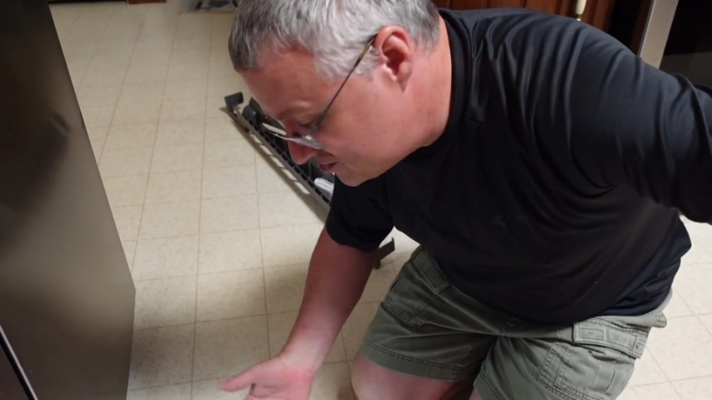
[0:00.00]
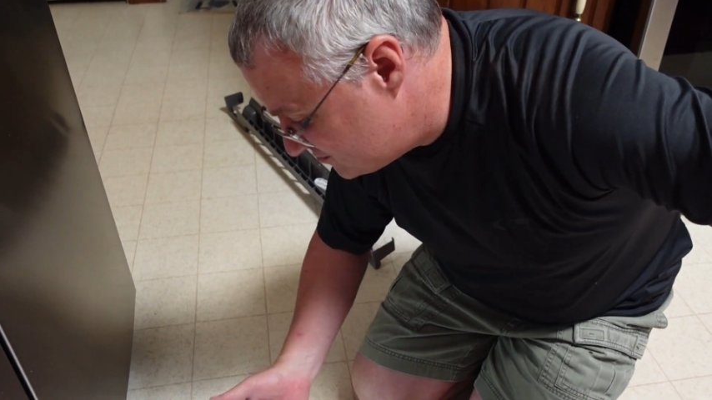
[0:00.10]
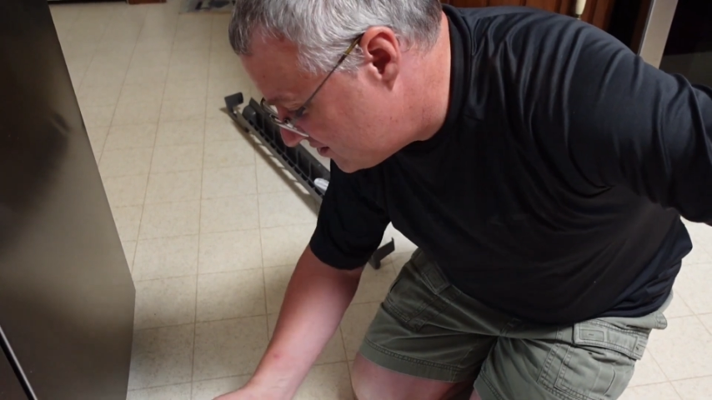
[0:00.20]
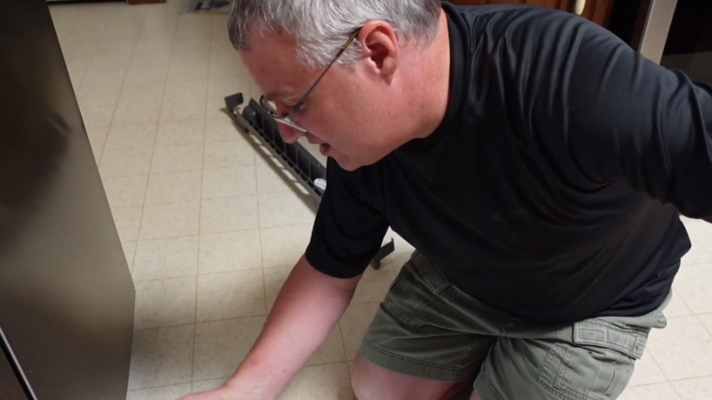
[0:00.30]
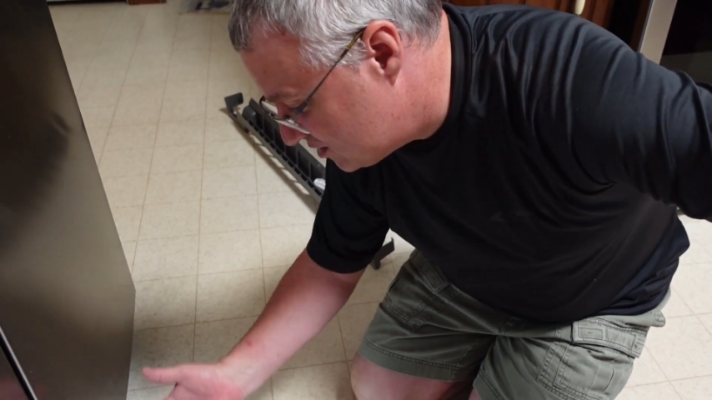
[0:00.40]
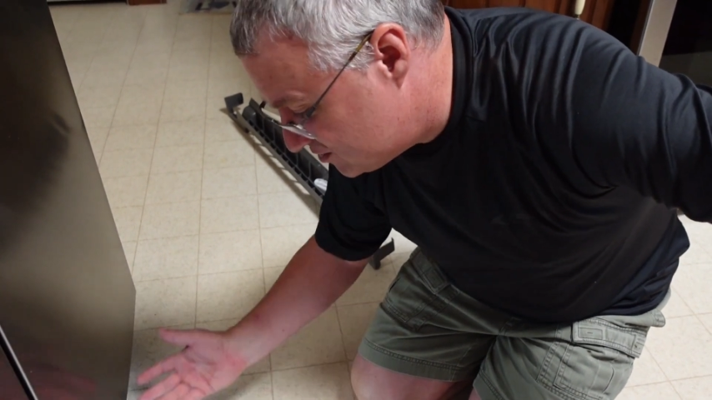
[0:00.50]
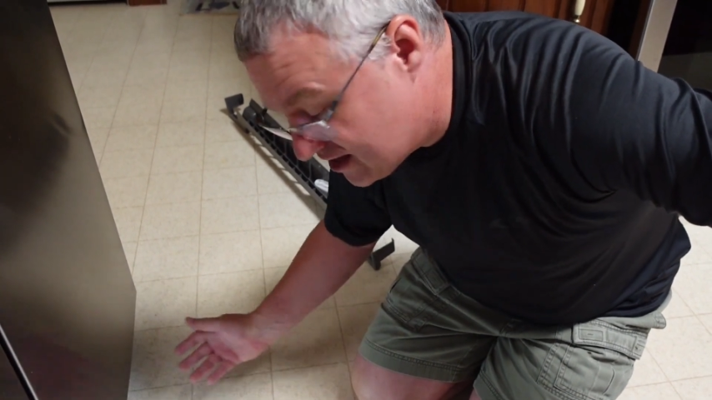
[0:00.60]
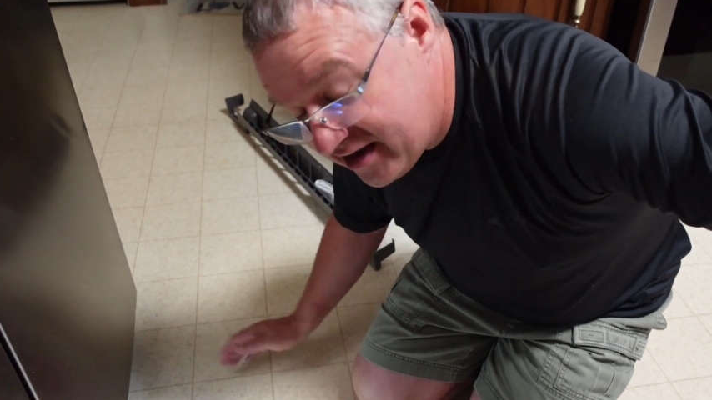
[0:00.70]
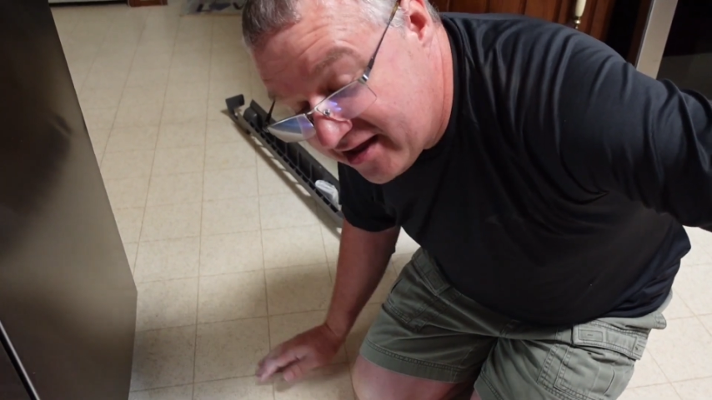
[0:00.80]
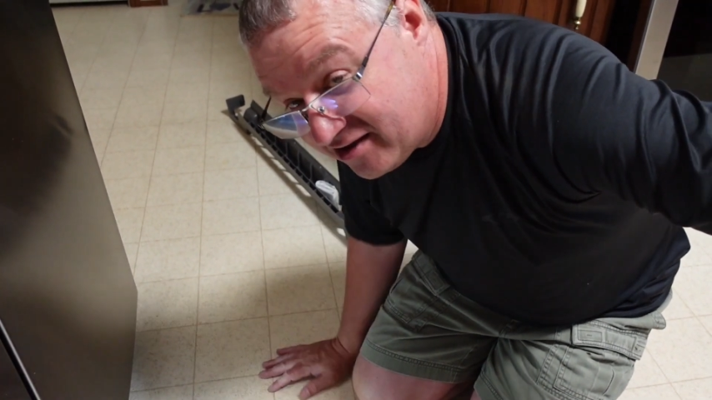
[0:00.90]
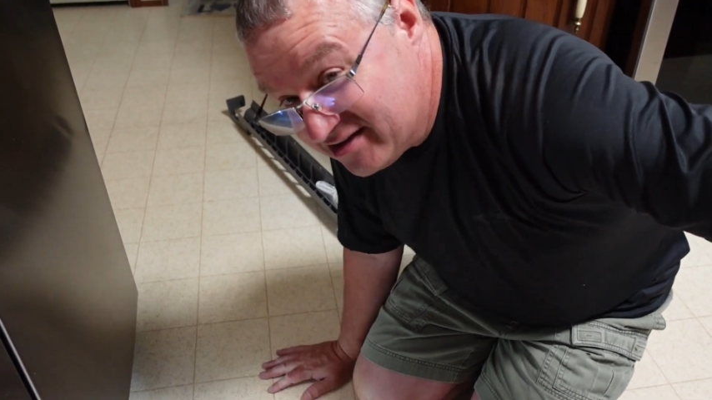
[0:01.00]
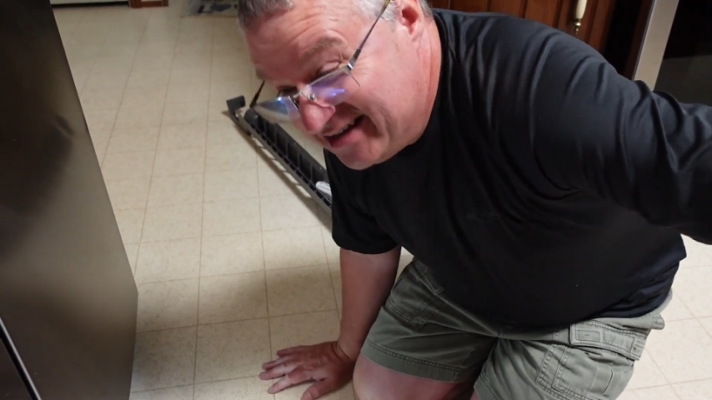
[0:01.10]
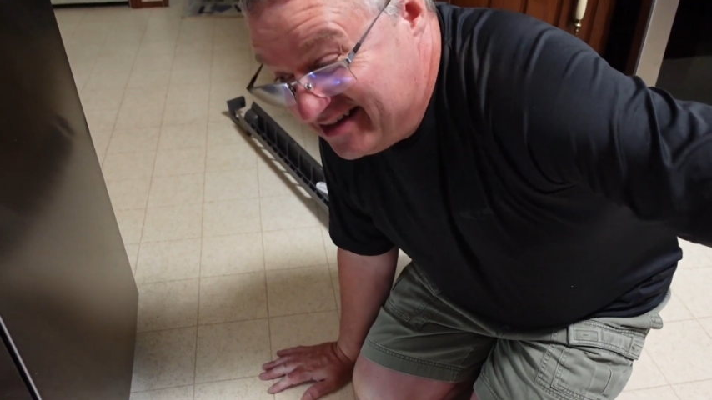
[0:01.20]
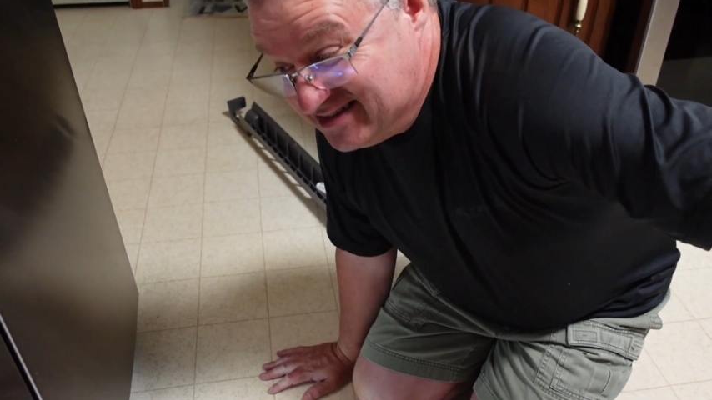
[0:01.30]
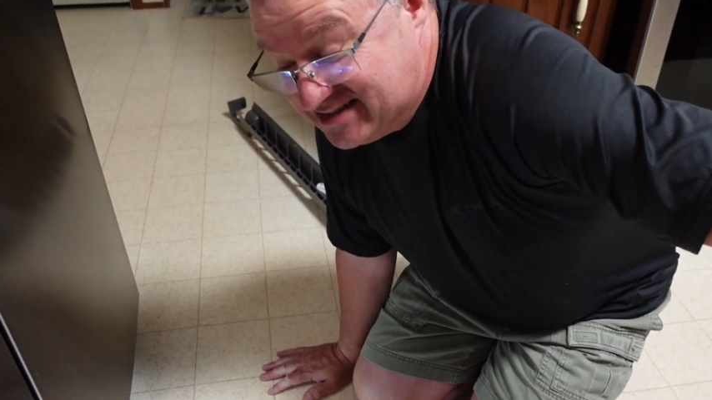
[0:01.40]
and vacuuming that out
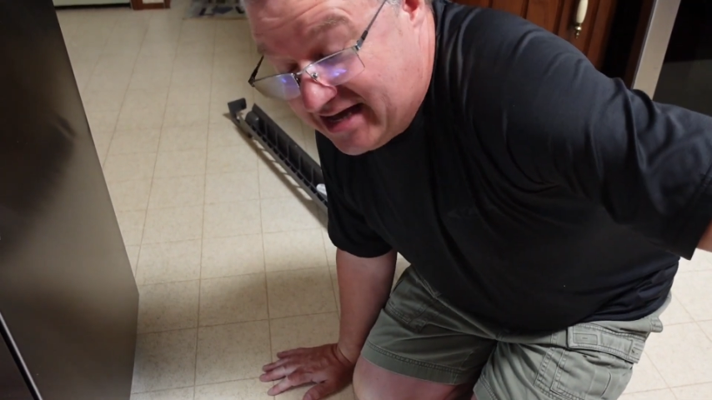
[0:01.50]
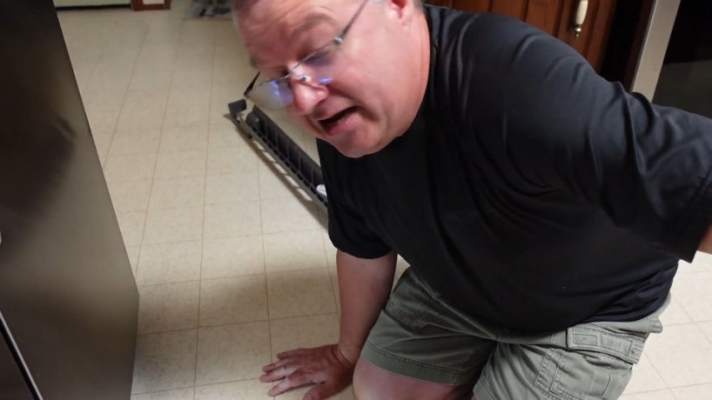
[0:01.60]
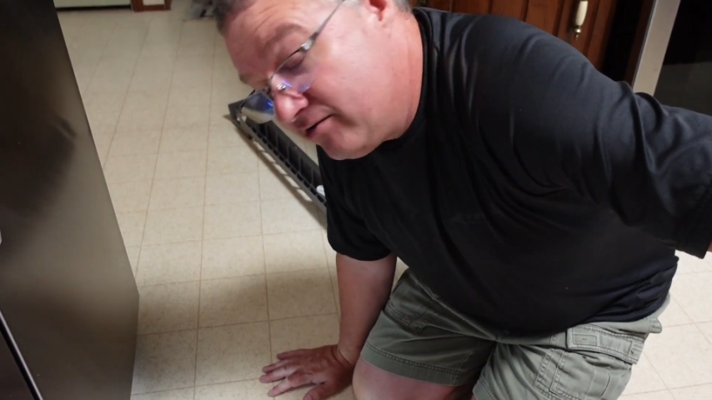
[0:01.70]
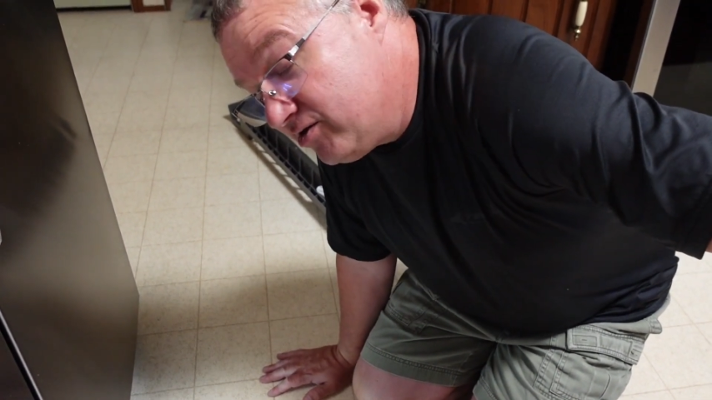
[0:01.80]
is kind of